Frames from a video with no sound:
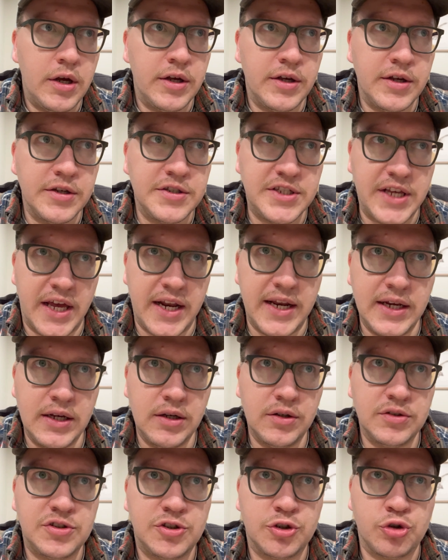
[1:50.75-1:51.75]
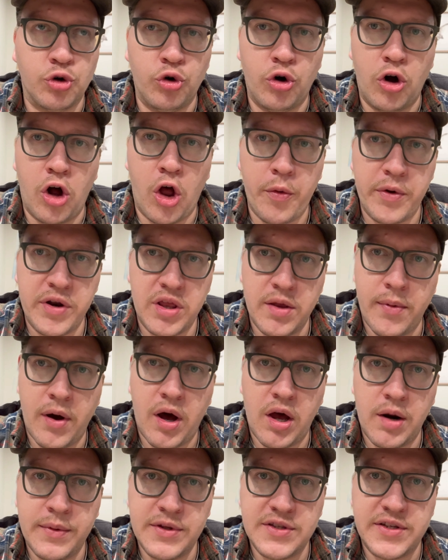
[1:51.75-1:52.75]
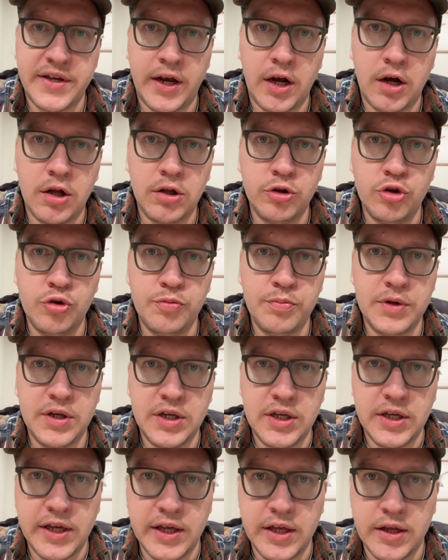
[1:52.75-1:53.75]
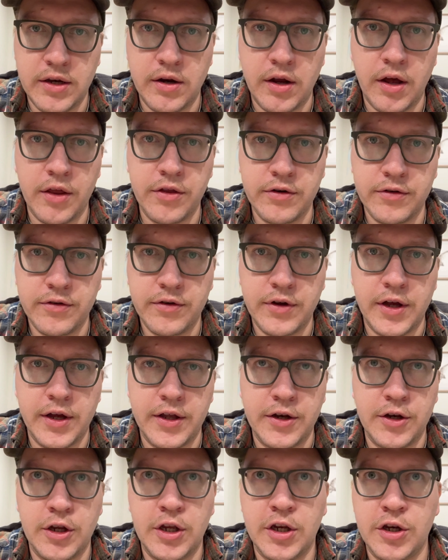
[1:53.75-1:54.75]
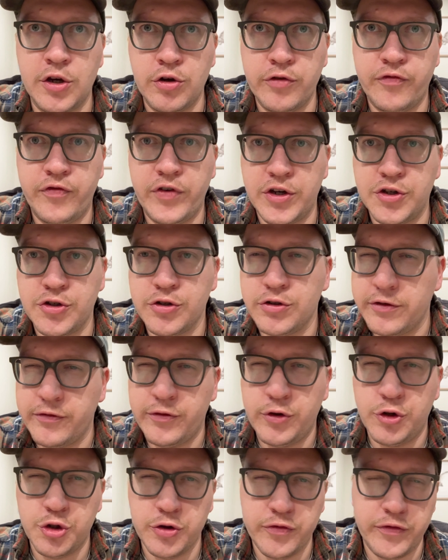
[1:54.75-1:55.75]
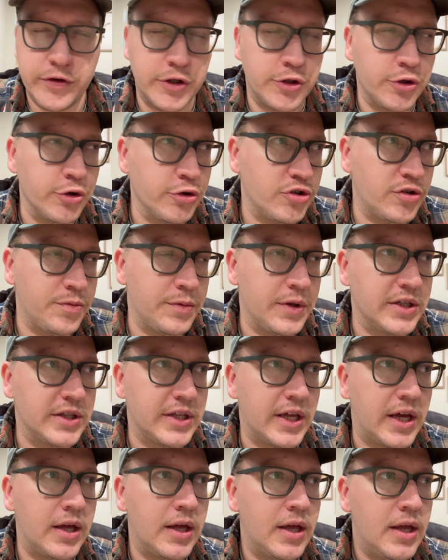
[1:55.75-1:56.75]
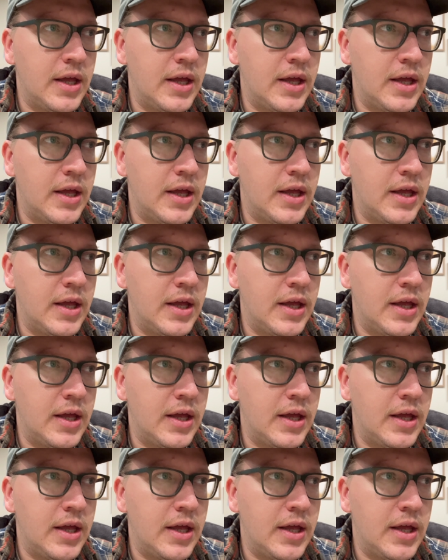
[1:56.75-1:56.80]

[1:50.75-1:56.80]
settings, scroll all the way to the bottom and say include me in other in new features or features like that.